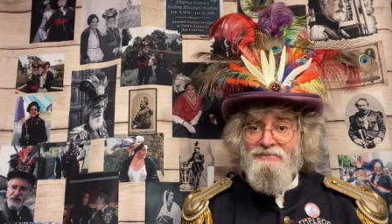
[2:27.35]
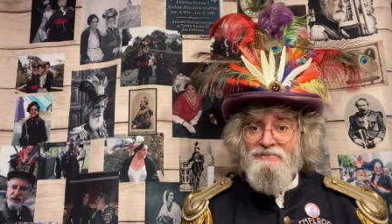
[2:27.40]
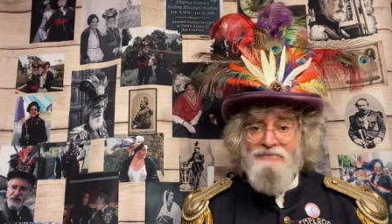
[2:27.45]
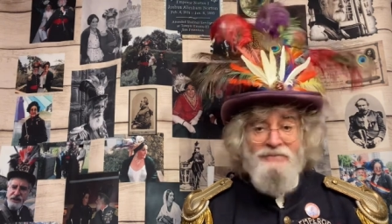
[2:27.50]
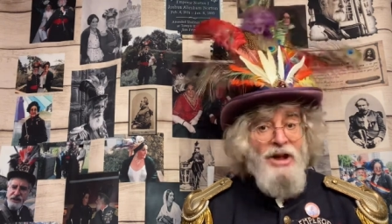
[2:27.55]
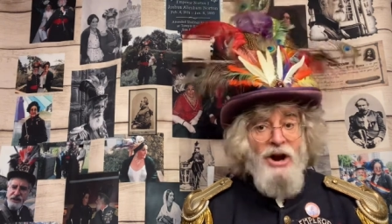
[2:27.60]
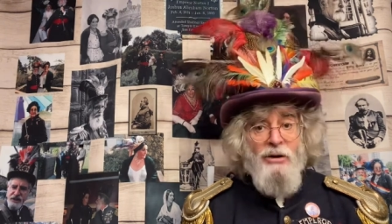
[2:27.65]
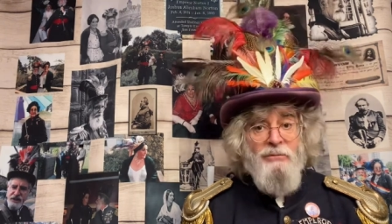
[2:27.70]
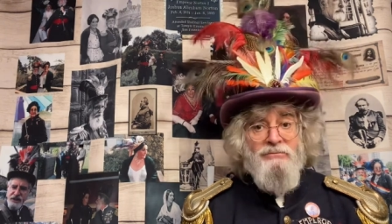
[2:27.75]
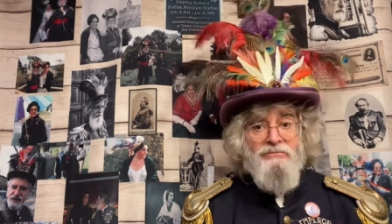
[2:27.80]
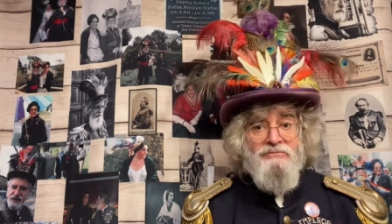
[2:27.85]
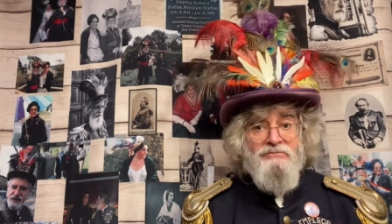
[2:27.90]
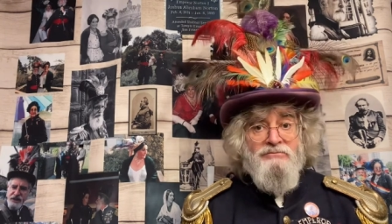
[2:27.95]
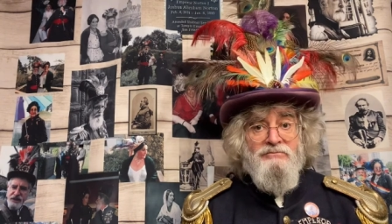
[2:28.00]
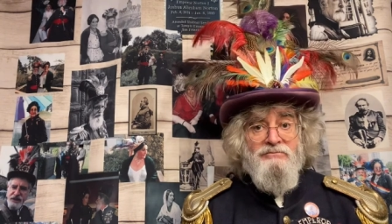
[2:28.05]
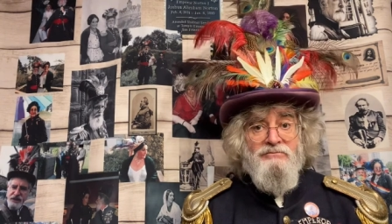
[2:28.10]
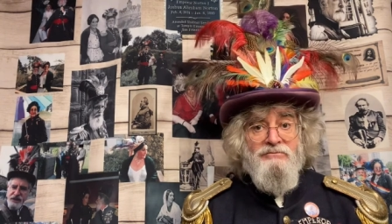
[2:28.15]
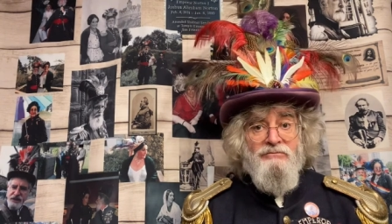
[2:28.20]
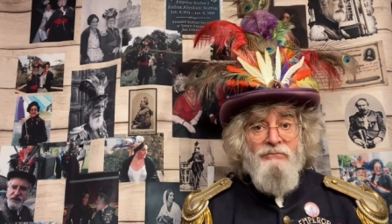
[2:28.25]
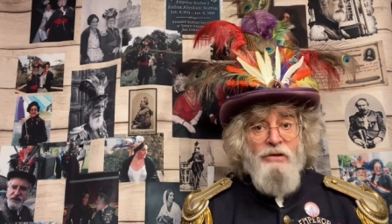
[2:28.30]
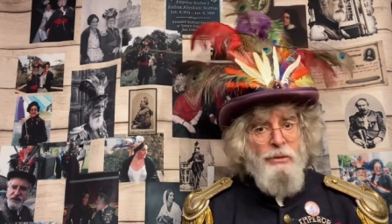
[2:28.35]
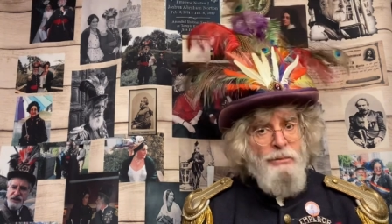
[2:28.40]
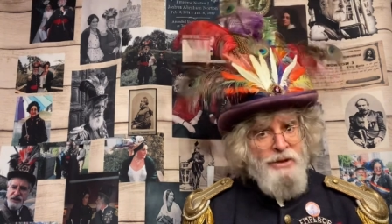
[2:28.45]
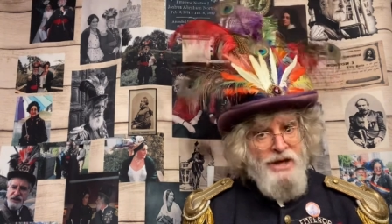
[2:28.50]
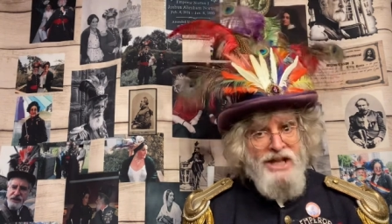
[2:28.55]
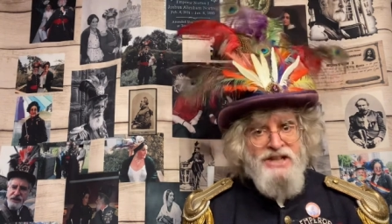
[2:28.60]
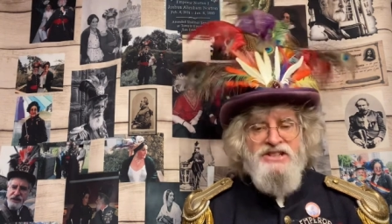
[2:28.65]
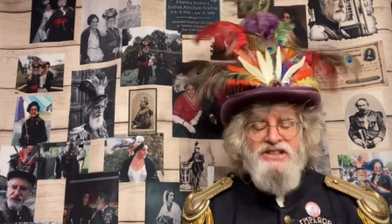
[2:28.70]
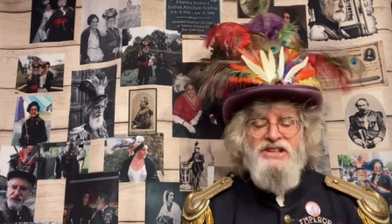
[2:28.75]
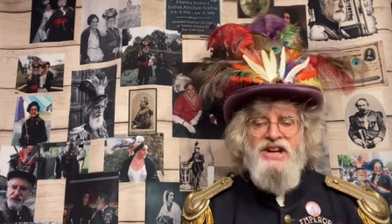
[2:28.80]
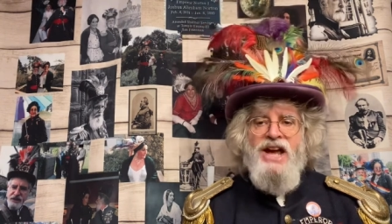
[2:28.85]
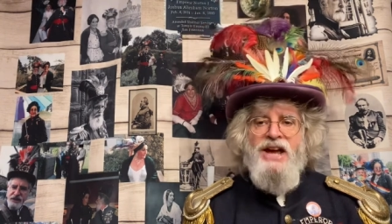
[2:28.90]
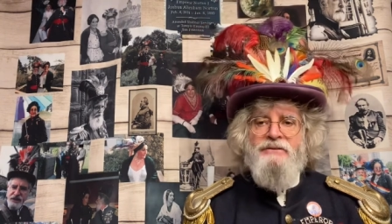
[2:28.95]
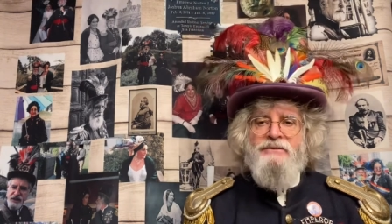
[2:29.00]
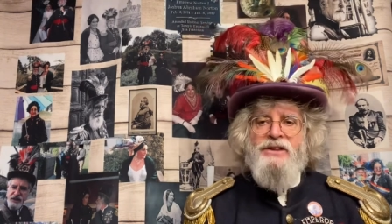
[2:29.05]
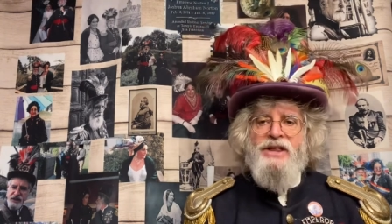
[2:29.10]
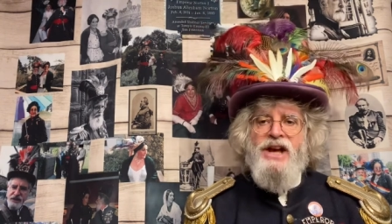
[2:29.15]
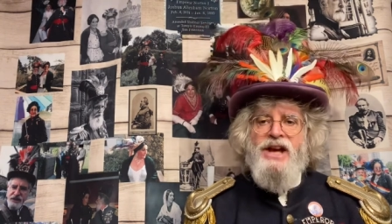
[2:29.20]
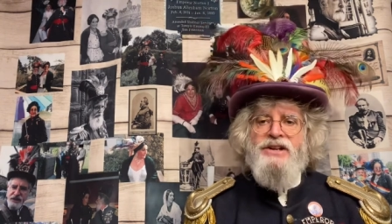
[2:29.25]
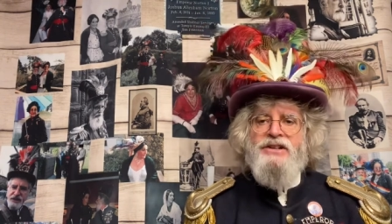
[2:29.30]
No, we will not stand
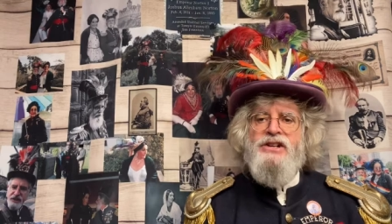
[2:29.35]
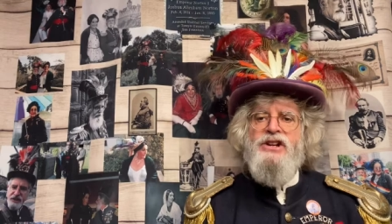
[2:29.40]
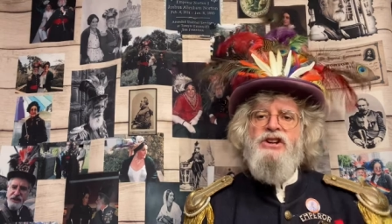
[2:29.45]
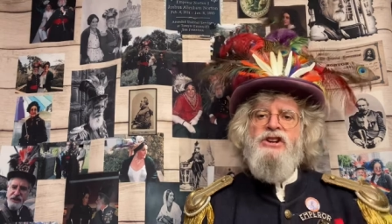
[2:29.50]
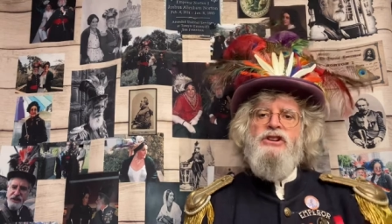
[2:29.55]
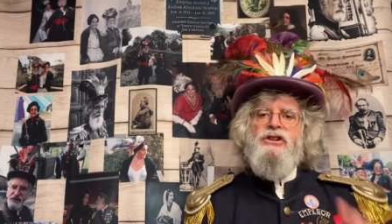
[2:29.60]
for that.